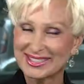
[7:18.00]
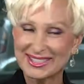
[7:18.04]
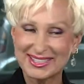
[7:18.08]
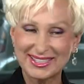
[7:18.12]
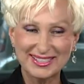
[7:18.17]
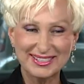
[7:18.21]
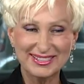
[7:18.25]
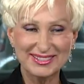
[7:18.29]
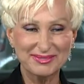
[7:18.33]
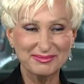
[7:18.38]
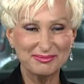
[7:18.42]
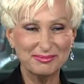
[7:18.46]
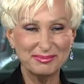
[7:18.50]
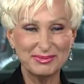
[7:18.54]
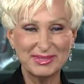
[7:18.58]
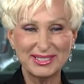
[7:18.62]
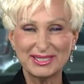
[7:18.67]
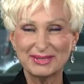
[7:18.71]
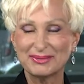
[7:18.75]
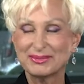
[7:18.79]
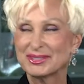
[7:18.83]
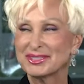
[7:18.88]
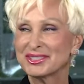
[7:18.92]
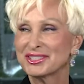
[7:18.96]
like
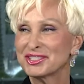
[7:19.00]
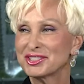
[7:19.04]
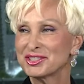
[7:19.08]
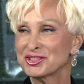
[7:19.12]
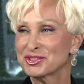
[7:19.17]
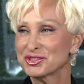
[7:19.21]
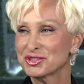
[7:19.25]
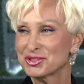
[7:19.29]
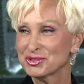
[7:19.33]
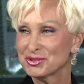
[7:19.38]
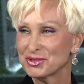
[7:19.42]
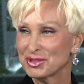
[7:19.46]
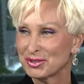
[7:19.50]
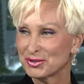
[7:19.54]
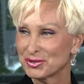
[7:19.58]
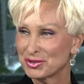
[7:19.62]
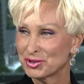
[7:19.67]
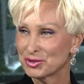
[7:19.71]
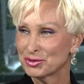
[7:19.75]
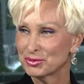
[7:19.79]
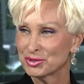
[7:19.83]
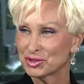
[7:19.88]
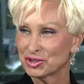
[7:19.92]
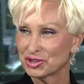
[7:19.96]
many, many years ago, there were
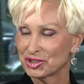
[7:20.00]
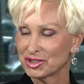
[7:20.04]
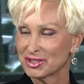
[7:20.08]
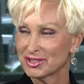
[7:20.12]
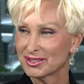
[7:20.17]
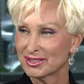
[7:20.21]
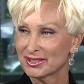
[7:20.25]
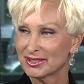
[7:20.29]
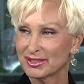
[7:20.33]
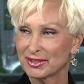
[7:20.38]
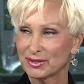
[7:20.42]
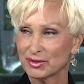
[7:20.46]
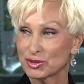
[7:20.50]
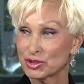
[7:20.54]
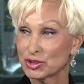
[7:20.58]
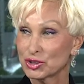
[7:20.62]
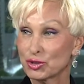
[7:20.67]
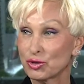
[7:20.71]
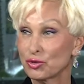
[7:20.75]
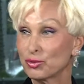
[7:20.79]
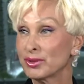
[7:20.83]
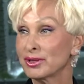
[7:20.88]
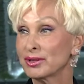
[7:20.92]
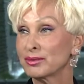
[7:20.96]
no machines and there were
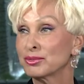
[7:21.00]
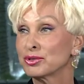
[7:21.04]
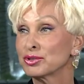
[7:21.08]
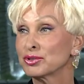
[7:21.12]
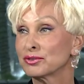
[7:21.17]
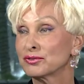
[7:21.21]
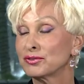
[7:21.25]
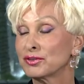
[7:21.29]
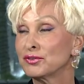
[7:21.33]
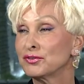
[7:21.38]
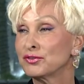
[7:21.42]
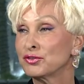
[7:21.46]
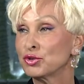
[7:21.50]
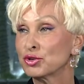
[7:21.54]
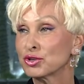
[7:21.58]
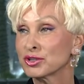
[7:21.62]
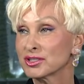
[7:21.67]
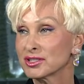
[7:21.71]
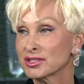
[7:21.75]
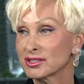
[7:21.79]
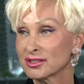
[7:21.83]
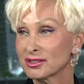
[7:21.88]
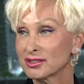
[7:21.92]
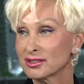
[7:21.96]
so many beautiful
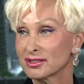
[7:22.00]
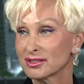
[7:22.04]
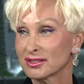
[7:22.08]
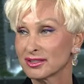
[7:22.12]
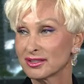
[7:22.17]
voices.